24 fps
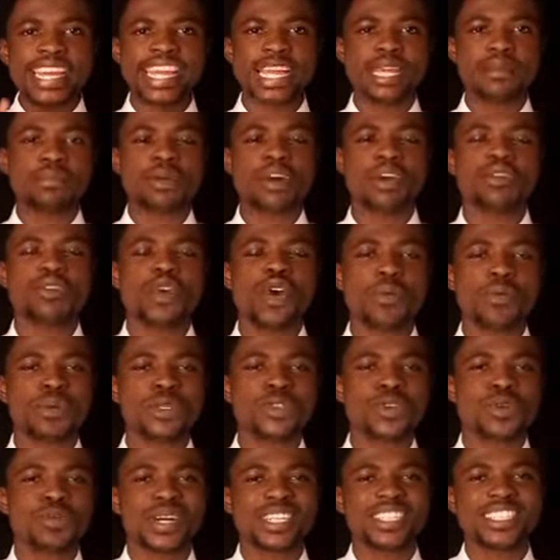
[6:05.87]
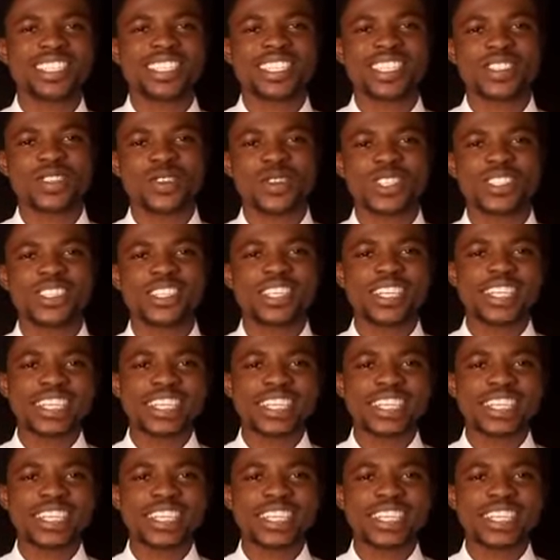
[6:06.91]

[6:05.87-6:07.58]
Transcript: aim of all political parties is to what?